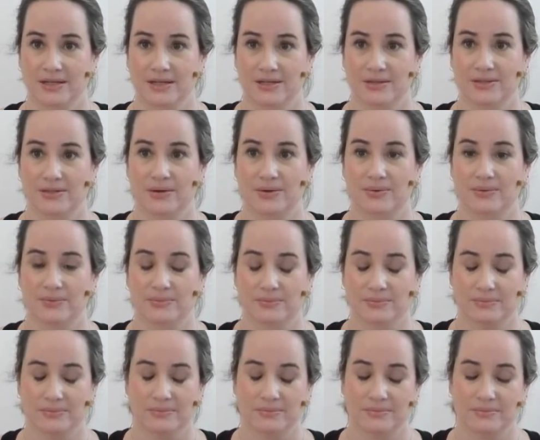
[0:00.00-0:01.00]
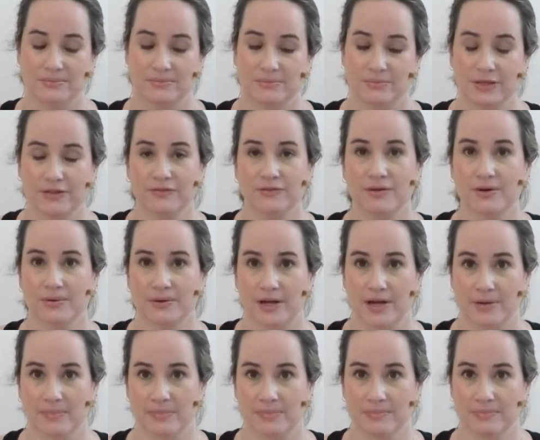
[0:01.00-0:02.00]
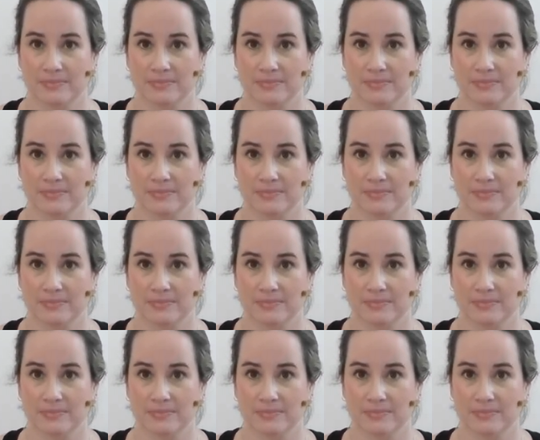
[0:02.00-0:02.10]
So we've grown up